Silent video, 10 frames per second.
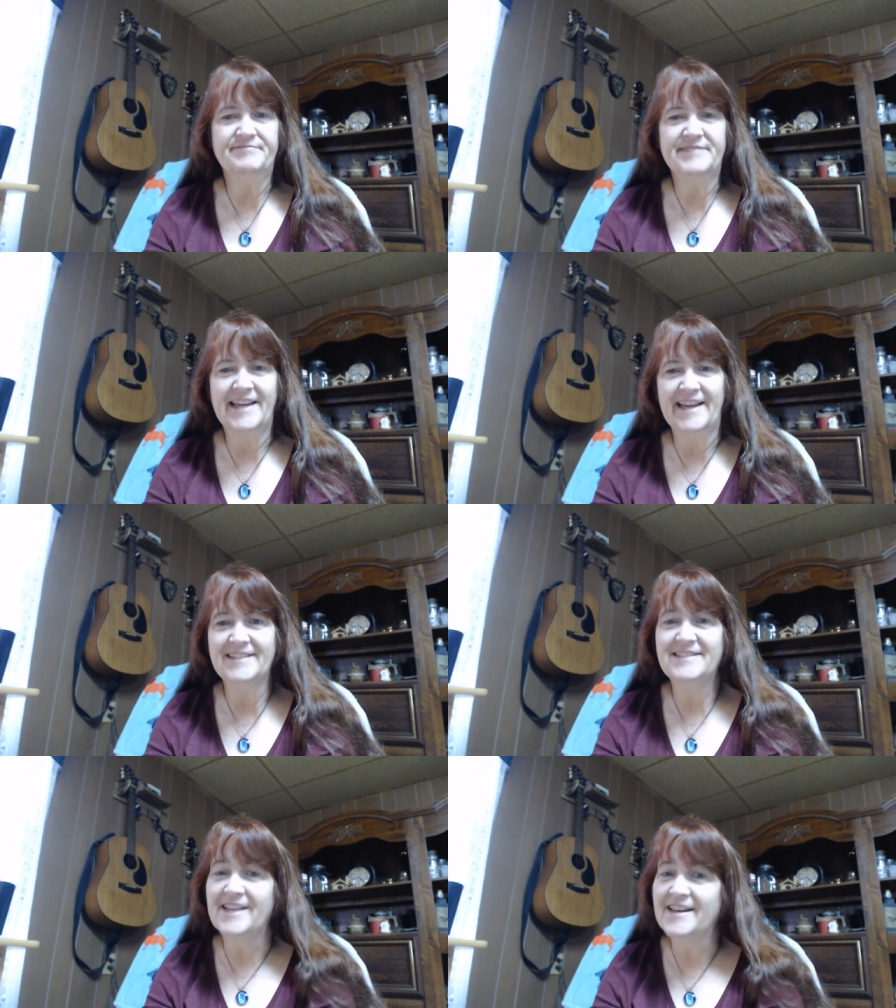
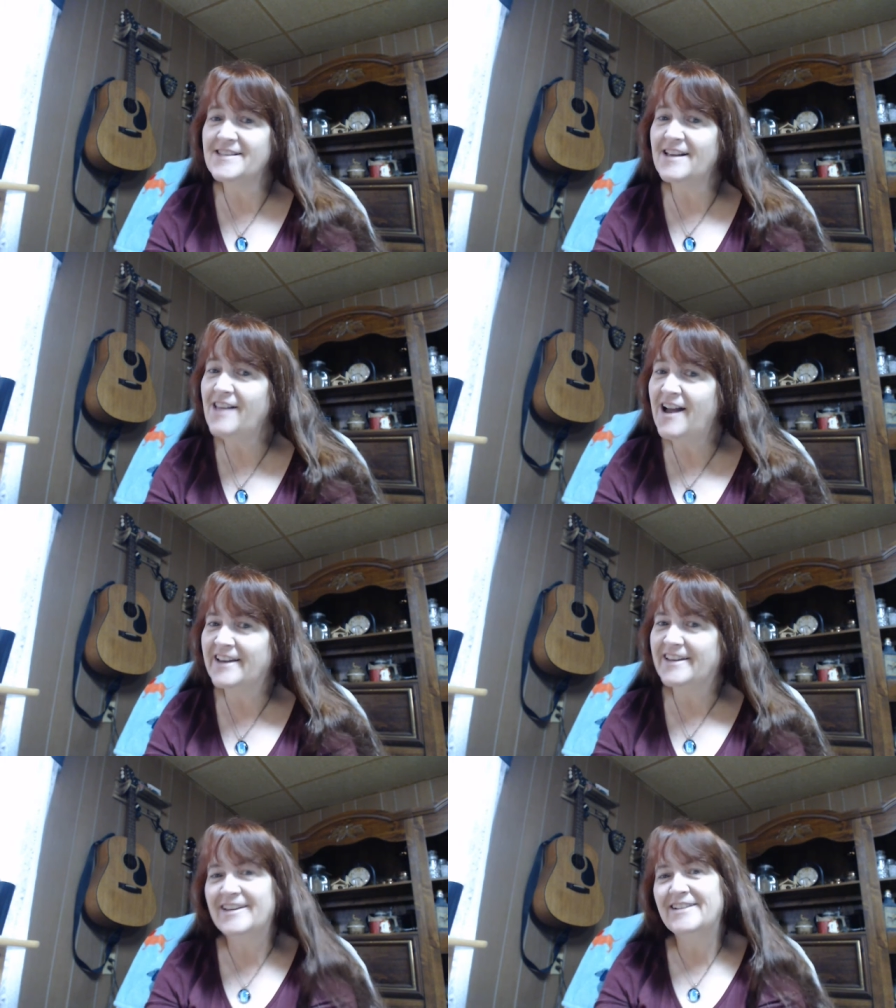Can't say as I
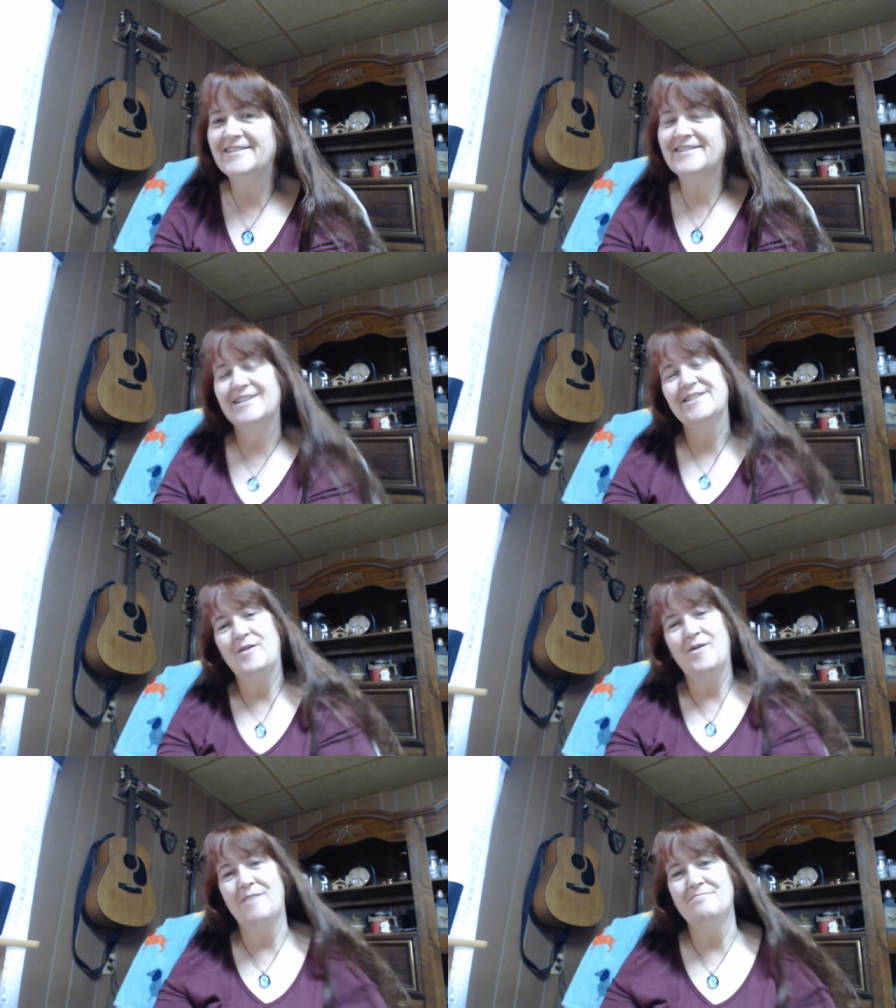like it because I
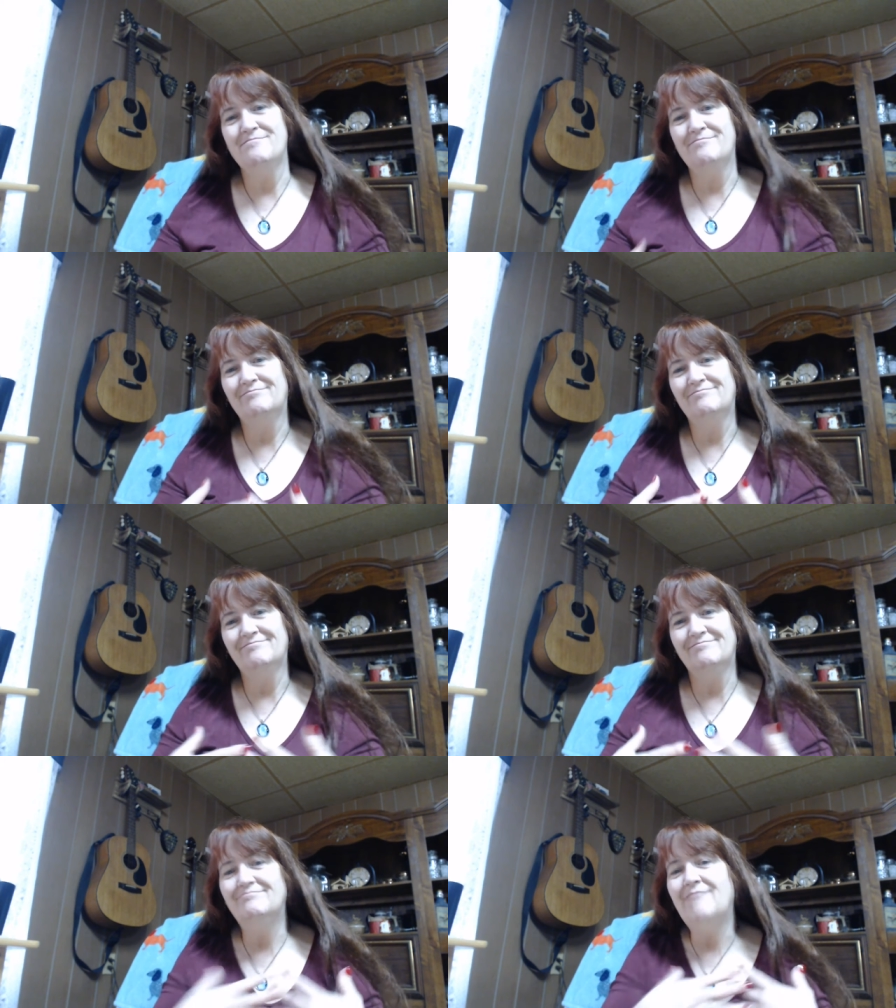want
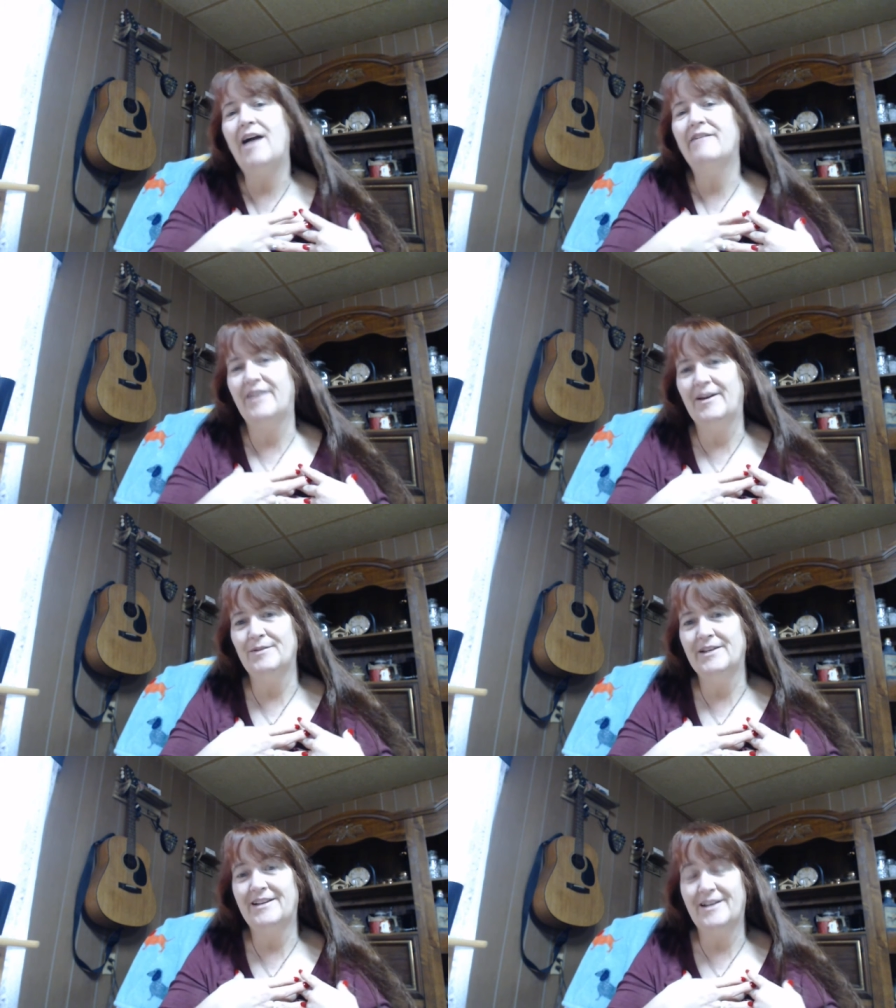my
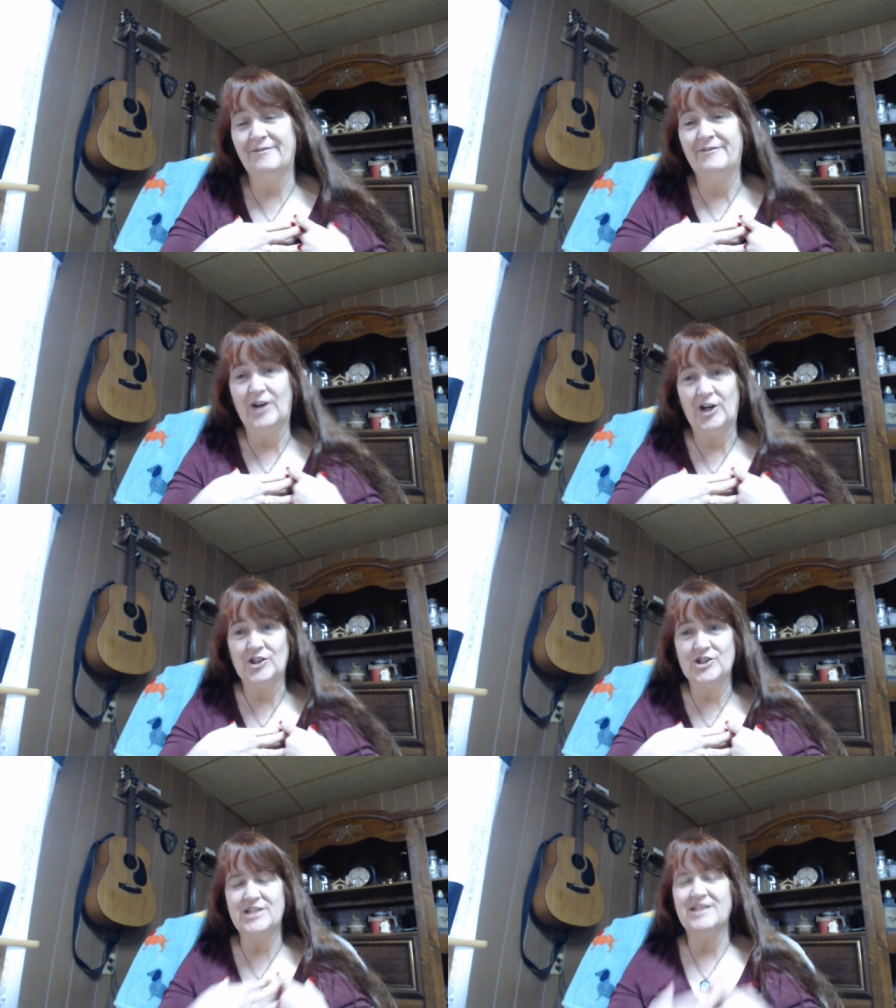family to come
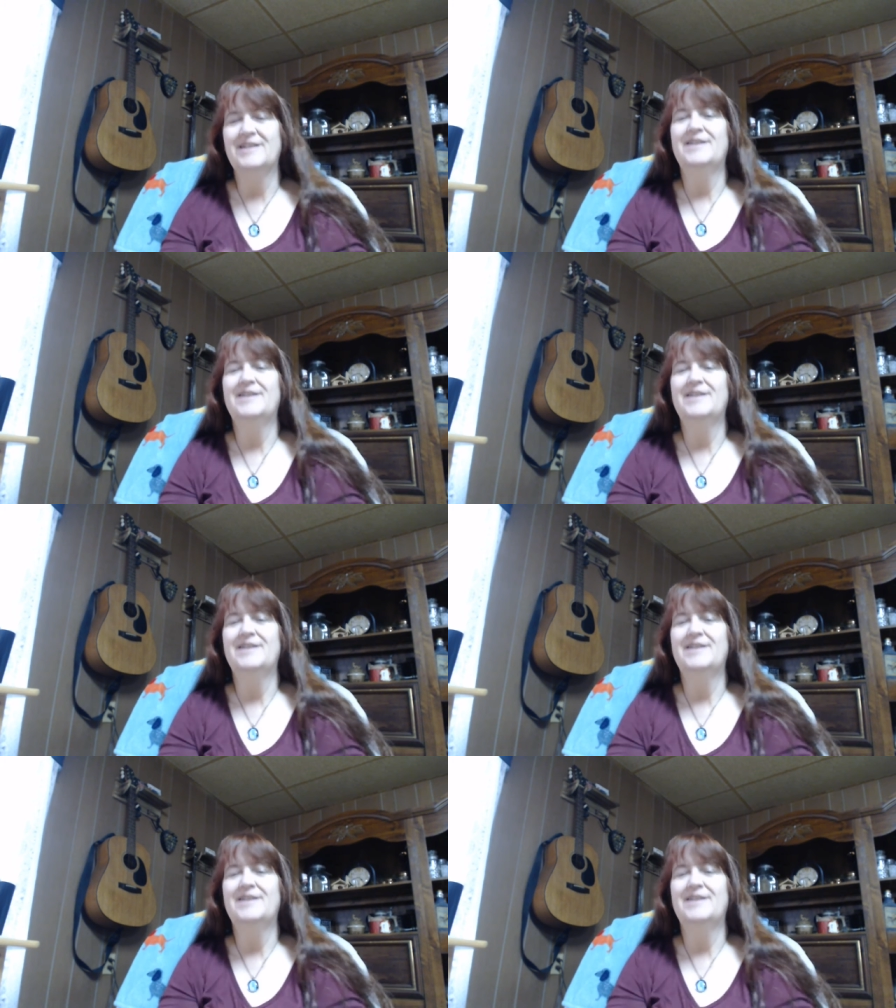first.